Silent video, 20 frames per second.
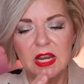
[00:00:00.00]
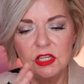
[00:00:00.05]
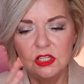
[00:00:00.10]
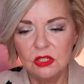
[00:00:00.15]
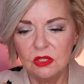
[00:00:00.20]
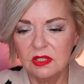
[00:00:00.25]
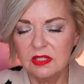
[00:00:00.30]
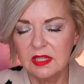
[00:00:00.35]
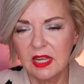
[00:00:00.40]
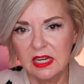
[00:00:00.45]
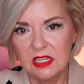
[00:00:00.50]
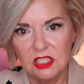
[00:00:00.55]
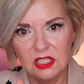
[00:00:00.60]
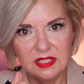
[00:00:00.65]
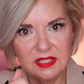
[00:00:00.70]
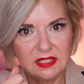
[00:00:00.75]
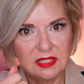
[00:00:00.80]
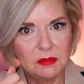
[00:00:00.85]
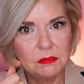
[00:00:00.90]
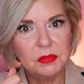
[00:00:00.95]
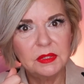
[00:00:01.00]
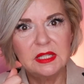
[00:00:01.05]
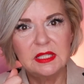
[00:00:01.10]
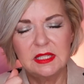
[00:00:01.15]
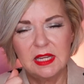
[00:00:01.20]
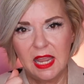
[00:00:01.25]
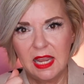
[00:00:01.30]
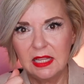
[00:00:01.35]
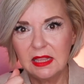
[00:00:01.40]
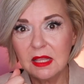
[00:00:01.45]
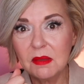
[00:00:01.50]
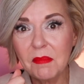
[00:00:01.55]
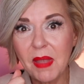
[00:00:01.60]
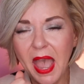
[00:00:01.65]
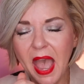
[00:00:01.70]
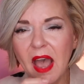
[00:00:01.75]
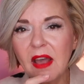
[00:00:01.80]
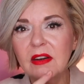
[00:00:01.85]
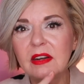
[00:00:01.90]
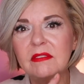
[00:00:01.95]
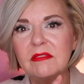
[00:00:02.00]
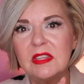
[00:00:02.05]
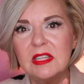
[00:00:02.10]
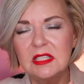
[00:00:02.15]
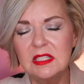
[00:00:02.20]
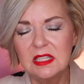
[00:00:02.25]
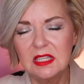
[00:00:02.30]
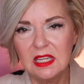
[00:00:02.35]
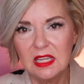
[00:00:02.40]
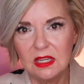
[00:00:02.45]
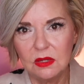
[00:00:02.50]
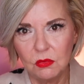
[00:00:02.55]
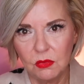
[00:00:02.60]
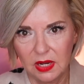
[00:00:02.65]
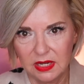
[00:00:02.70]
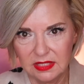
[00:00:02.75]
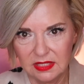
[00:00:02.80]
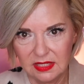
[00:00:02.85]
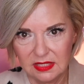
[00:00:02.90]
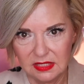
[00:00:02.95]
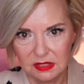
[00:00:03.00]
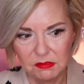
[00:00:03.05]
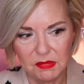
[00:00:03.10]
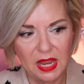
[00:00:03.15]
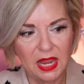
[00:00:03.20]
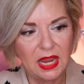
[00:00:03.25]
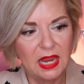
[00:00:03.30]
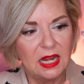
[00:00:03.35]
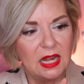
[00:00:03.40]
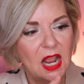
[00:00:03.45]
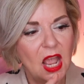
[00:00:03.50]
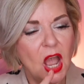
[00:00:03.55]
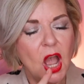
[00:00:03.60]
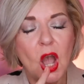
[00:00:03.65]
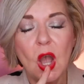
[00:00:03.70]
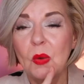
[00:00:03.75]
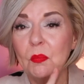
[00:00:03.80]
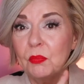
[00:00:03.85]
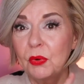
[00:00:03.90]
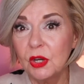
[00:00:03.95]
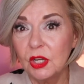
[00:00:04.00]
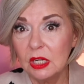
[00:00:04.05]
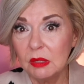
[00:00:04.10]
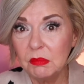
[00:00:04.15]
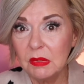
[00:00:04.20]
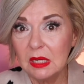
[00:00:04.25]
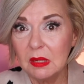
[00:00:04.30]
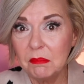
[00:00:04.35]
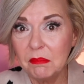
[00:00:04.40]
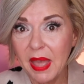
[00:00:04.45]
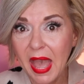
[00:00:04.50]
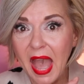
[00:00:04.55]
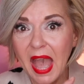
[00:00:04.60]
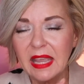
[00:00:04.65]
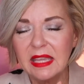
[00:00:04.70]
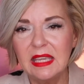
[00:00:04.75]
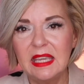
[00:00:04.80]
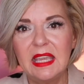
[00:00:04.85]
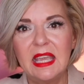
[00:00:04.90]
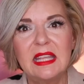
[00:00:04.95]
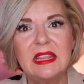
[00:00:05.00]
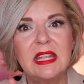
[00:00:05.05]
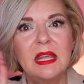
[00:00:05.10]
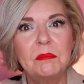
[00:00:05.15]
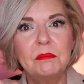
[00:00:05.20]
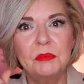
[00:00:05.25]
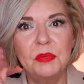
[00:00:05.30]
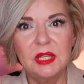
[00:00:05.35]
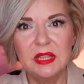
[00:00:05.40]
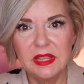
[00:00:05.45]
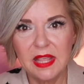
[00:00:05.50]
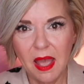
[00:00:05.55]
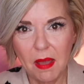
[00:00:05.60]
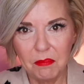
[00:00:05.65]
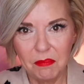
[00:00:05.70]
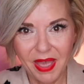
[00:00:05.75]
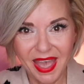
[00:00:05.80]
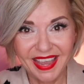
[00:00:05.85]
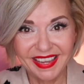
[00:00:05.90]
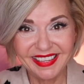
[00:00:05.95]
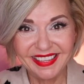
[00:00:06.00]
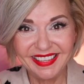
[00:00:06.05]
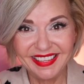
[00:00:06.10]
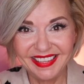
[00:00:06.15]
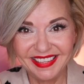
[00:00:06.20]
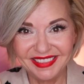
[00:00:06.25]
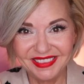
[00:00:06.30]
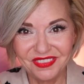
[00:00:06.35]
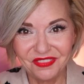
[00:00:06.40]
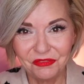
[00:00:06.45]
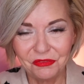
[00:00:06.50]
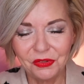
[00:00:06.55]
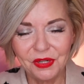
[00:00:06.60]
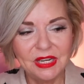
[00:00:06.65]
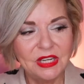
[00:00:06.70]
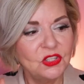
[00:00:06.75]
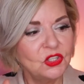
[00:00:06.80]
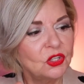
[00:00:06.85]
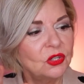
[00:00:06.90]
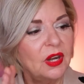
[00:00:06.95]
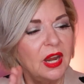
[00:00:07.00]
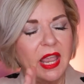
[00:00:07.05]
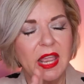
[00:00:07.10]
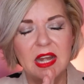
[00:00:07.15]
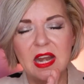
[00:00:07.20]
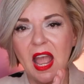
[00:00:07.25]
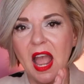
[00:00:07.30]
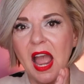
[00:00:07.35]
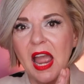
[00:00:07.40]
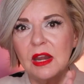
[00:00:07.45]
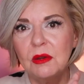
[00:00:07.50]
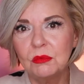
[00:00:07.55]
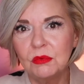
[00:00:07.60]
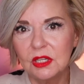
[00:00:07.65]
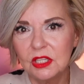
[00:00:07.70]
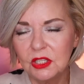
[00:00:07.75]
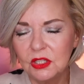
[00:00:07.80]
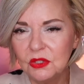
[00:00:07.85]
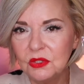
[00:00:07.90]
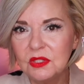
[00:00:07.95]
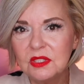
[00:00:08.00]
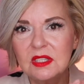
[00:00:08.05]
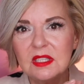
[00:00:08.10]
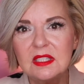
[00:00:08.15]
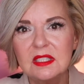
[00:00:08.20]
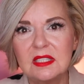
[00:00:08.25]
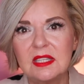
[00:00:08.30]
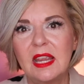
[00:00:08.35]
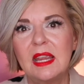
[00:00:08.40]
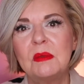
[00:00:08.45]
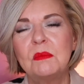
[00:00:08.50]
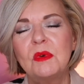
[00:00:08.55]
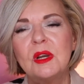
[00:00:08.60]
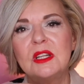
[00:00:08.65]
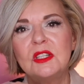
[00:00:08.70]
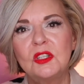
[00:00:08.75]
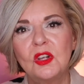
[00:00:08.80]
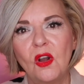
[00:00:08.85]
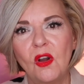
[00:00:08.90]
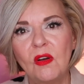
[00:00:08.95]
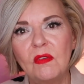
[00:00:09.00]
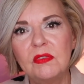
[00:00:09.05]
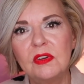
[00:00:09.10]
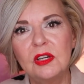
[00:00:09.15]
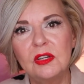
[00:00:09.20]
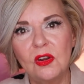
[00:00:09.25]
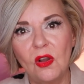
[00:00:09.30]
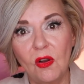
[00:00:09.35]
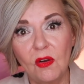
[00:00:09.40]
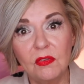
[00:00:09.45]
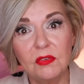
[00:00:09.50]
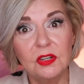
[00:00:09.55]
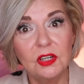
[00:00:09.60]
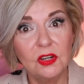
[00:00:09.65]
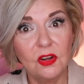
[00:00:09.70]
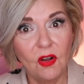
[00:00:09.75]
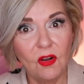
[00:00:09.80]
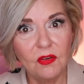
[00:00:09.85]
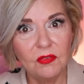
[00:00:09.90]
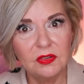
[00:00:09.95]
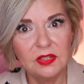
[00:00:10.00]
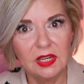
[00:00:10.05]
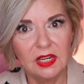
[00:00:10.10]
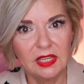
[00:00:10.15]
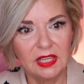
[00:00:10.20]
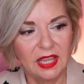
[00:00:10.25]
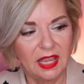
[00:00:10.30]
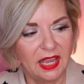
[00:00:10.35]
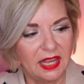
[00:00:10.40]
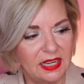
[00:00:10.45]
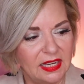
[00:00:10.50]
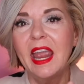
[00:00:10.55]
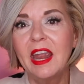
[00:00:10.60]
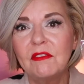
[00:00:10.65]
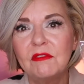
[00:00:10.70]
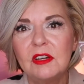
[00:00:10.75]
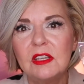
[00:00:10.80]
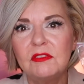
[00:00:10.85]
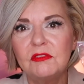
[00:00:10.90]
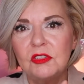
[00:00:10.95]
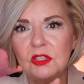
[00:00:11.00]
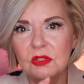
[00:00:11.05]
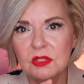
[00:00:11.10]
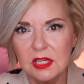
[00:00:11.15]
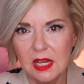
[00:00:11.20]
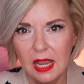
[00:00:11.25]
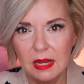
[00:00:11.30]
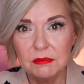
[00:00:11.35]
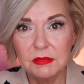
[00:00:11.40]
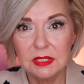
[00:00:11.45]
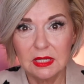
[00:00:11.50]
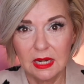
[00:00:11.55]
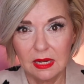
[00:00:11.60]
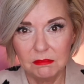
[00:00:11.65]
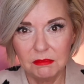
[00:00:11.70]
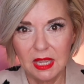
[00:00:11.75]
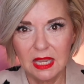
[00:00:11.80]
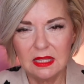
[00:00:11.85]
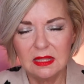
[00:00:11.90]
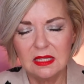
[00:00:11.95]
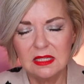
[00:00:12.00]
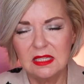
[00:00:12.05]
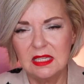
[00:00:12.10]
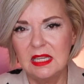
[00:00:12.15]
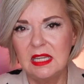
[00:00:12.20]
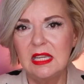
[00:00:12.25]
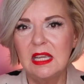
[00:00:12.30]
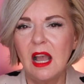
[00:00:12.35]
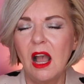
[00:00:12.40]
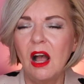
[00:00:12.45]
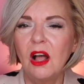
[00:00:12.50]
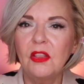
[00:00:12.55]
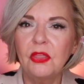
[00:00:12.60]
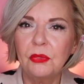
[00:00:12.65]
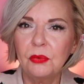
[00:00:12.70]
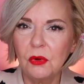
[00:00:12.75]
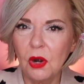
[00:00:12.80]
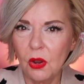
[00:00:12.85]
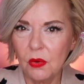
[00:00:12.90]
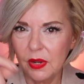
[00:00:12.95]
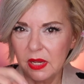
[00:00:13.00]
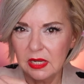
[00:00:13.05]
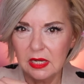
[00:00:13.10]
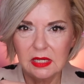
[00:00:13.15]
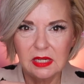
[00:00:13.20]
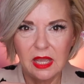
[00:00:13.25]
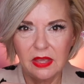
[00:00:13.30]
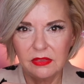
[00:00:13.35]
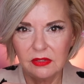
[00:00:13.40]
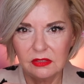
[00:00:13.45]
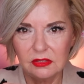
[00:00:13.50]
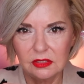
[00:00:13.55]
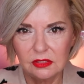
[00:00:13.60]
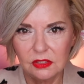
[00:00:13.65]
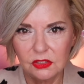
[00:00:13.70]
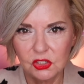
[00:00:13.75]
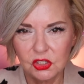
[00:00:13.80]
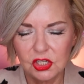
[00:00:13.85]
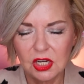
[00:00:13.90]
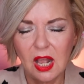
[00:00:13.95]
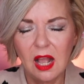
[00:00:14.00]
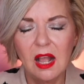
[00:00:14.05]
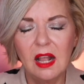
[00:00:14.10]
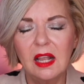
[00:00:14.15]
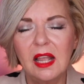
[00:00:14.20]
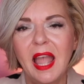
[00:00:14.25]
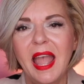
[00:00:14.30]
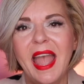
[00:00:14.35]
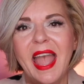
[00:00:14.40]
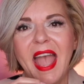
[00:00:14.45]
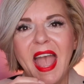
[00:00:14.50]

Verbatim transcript: I do is I just simply take them out of the tea once it's made, put them in a baggie and then put that baggie in the freezer and I reuse the same ones over and over and over again. Every few times that I make the tea, I'll throw in another little chunk